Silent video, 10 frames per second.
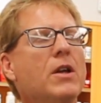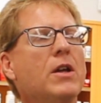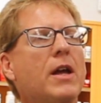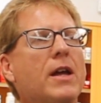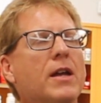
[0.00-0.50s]

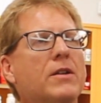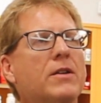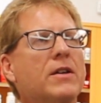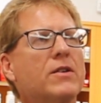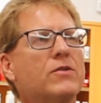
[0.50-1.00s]

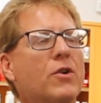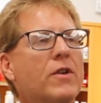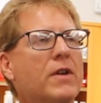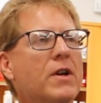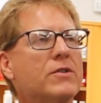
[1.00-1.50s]
and
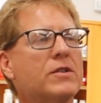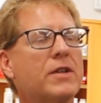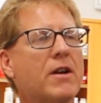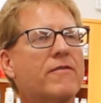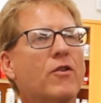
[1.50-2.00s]
started there as a
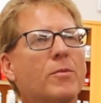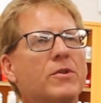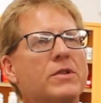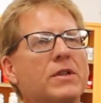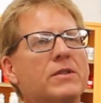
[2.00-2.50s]
staff
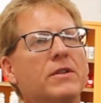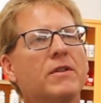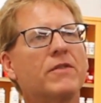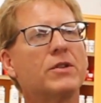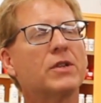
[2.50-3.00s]
pharmacist, and
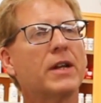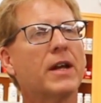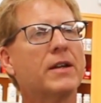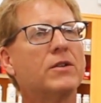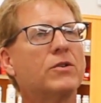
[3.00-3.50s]
eventually
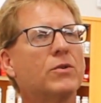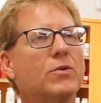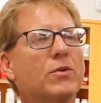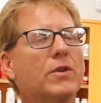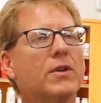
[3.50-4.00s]
got
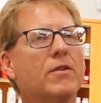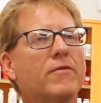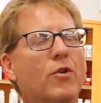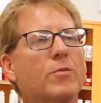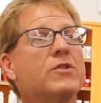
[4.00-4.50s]
into
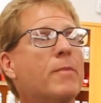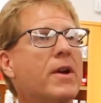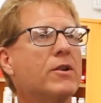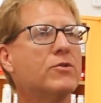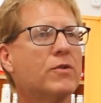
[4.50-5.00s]
pharmacy
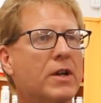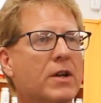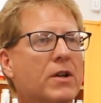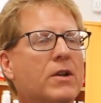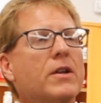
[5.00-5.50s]
manager
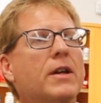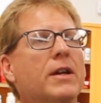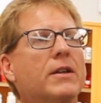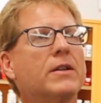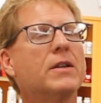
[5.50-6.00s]
there,
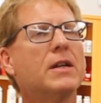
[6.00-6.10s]
and